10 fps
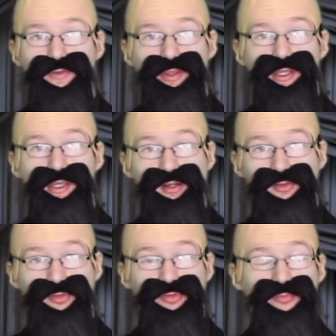over the
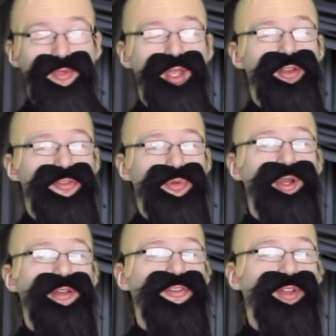years, so
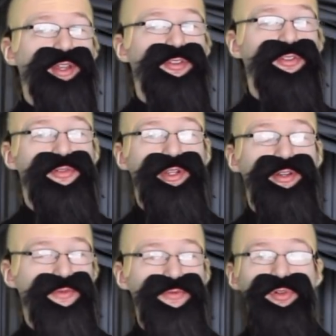I decided to create a
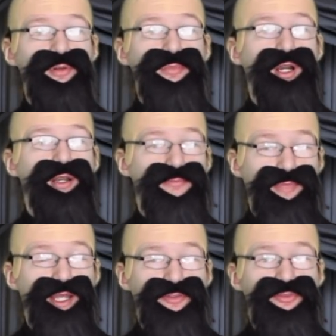4-part
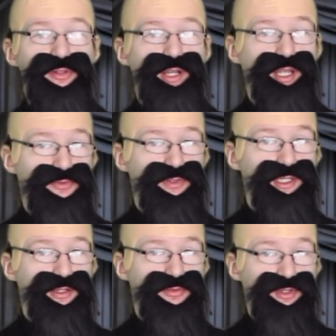masterclass
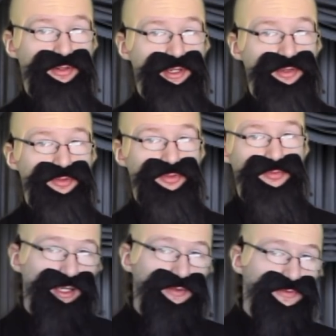video series.
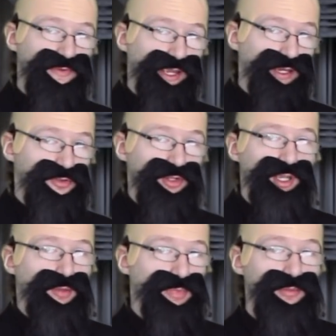In fact,
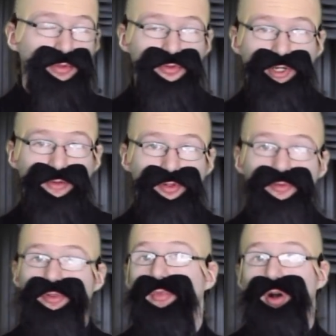people travelled
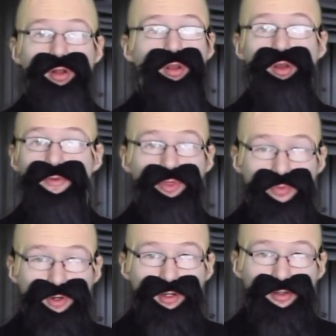from all over
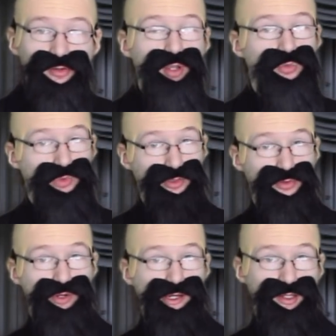the world with
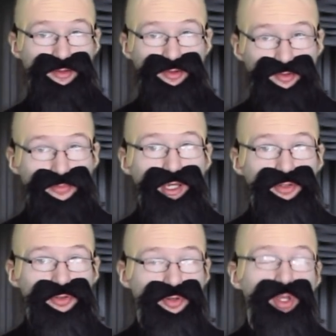great
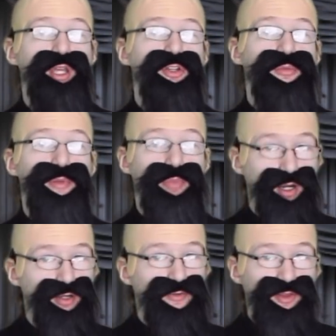anticipation to be
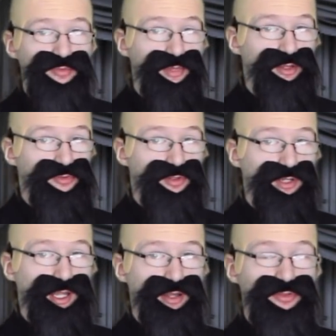part of this
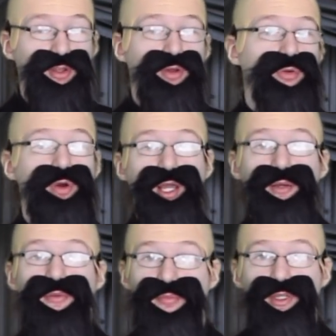masterclass while it
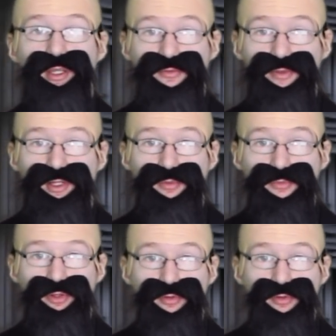was being filmed.